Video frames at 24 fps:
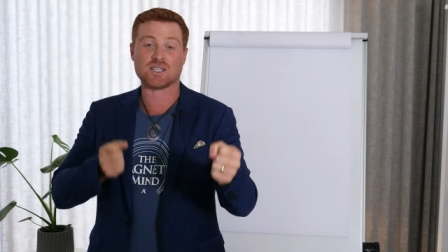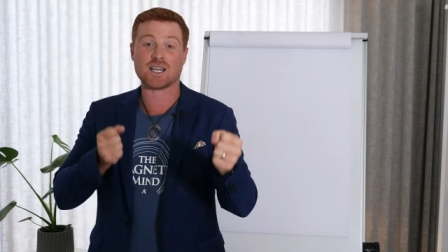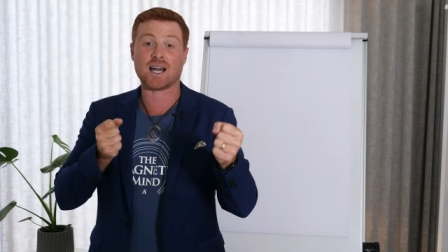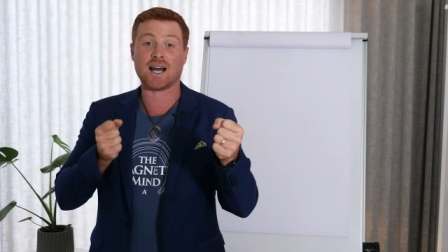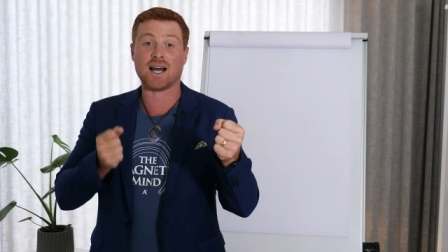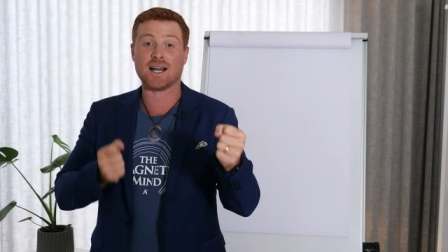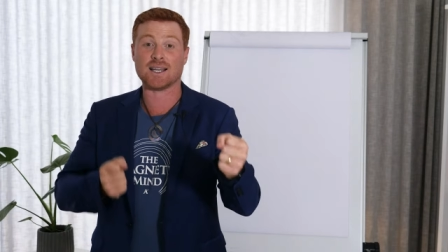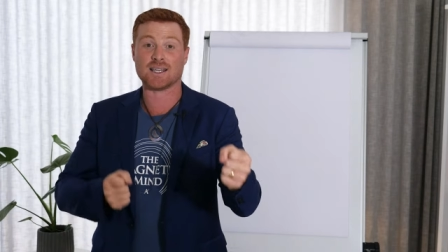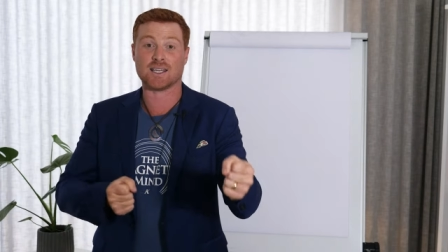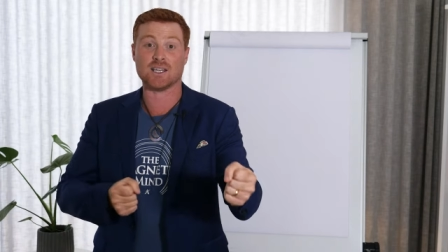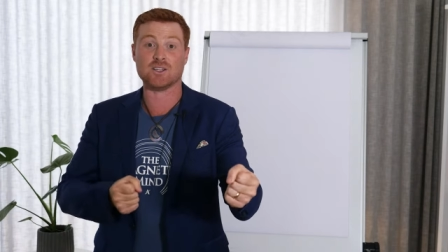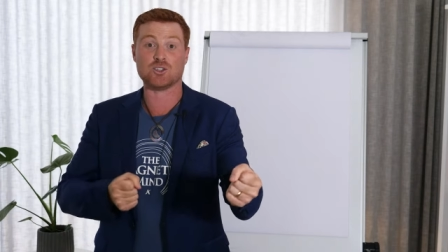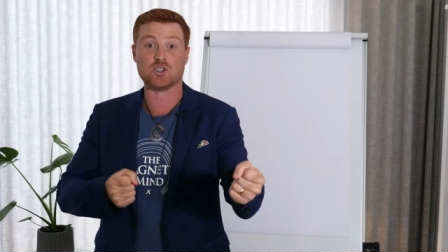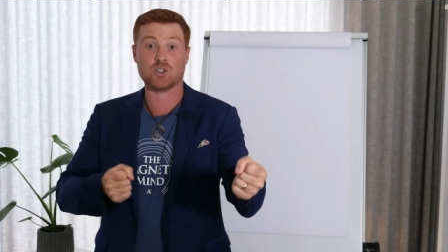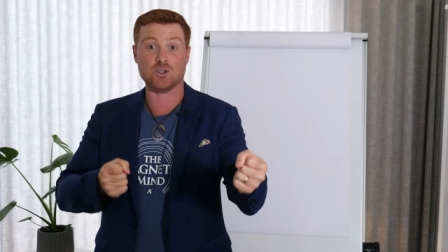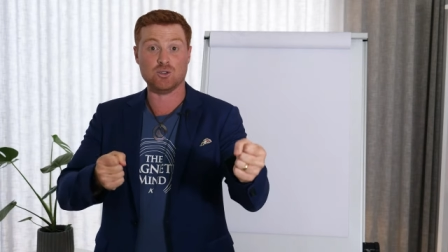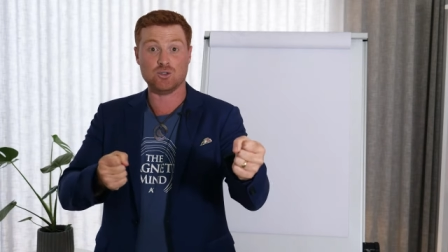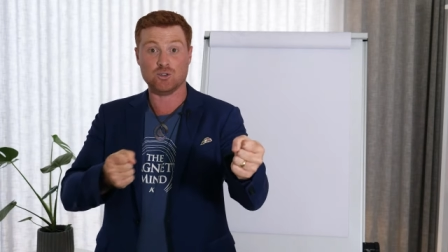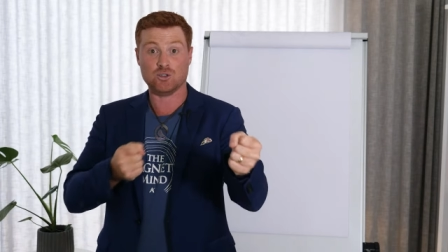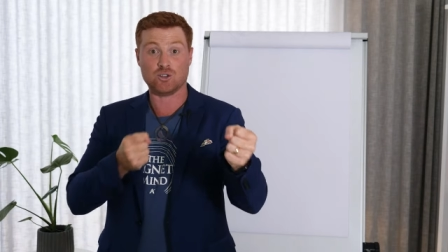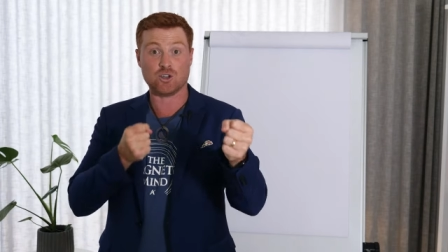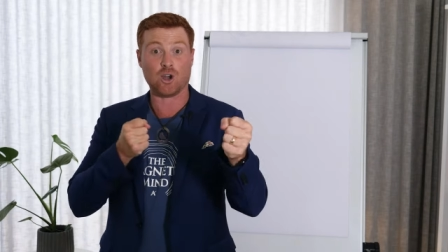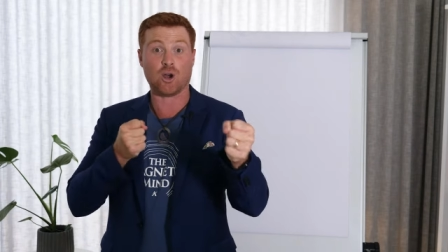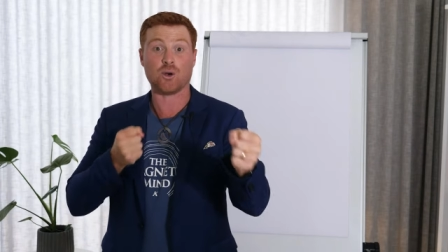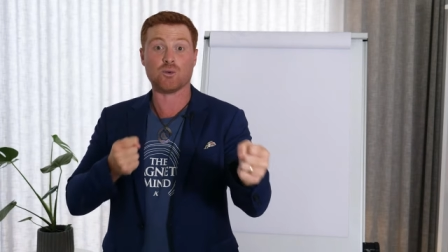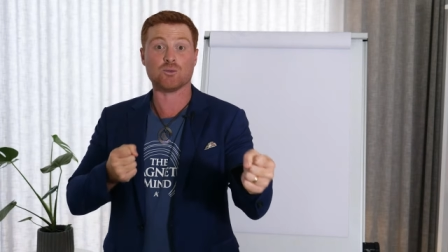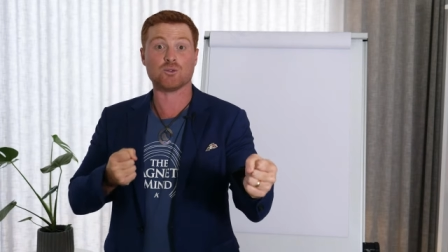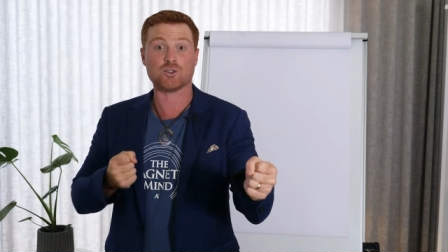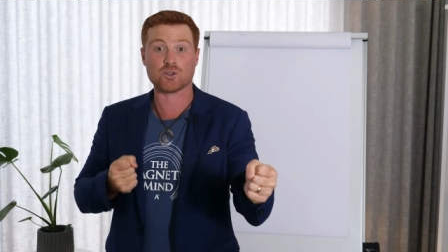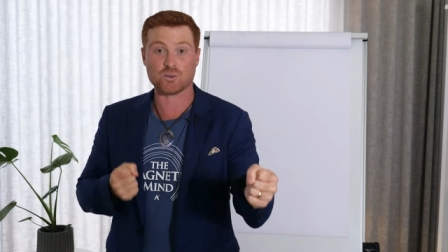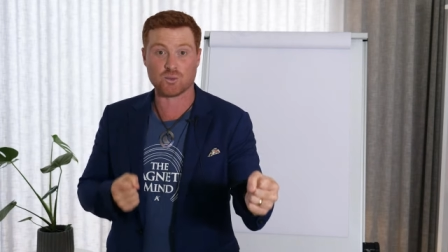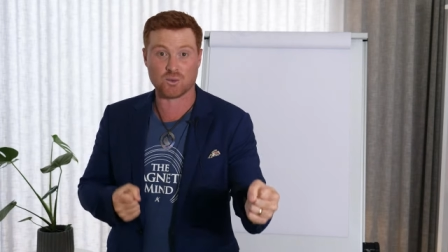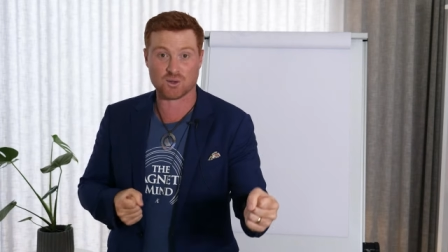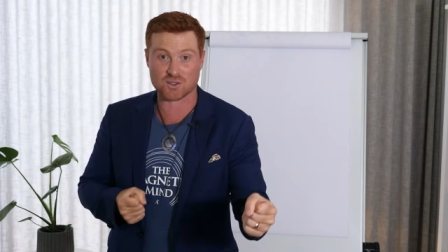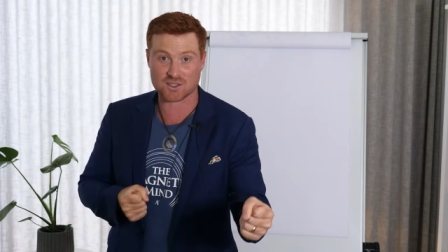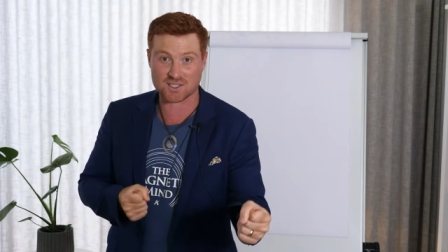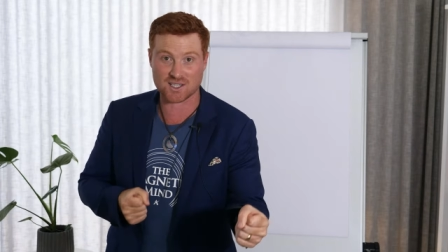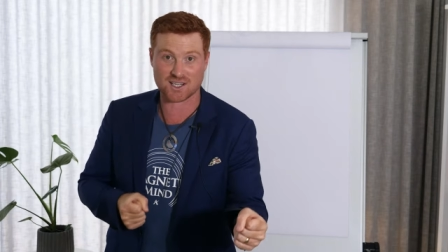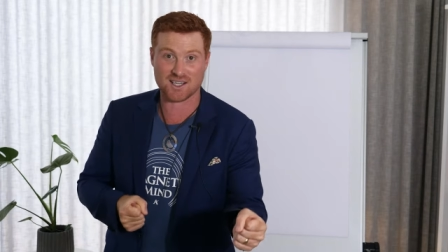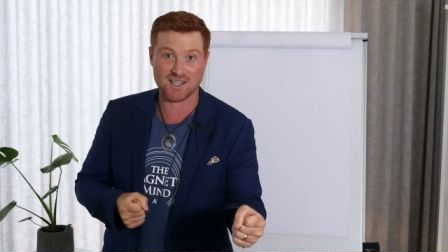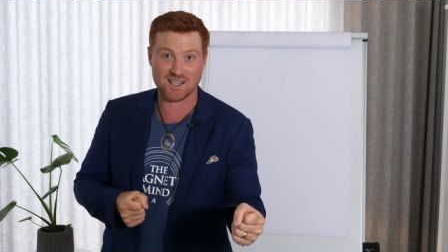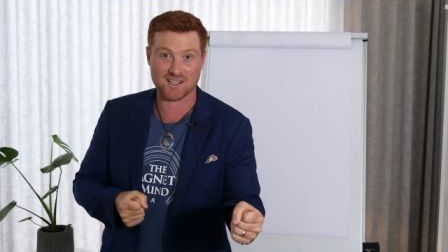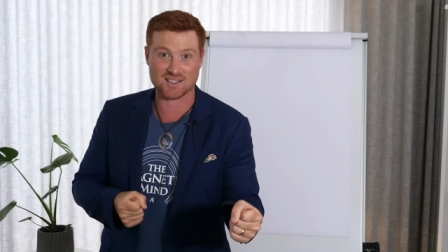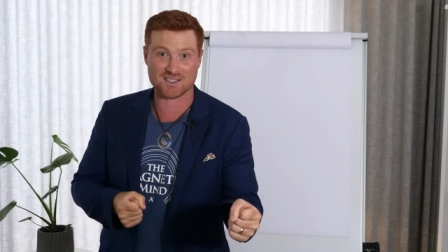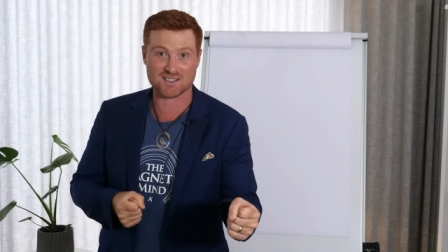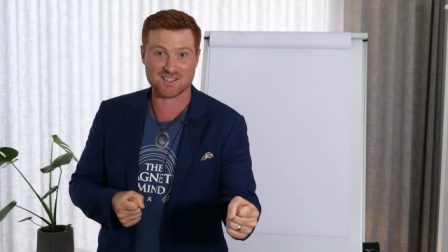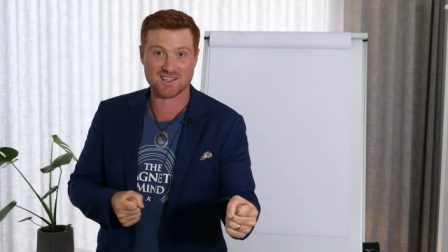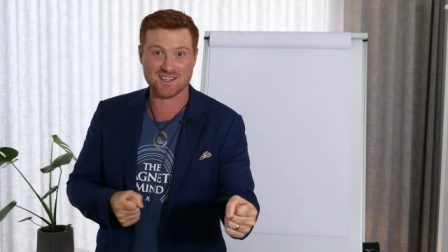target you don't want to
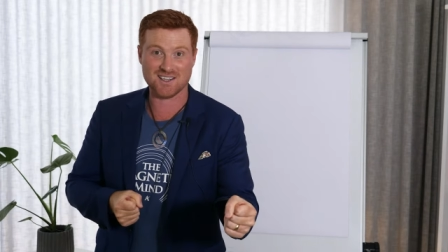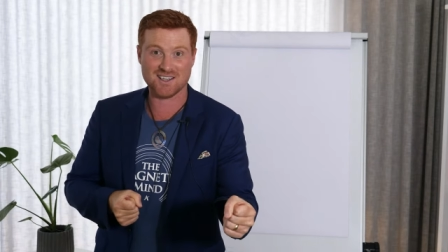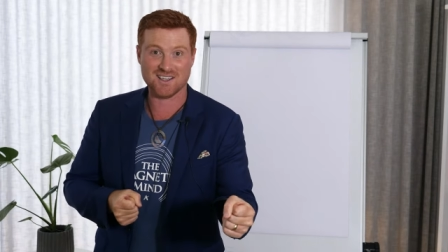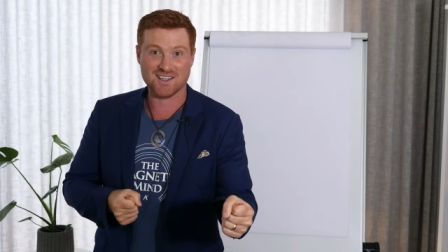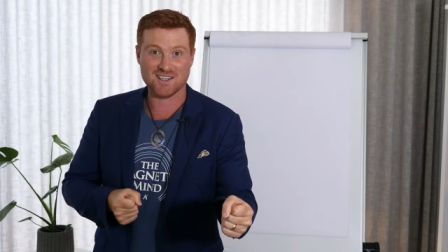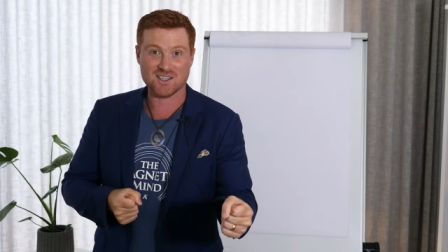hit.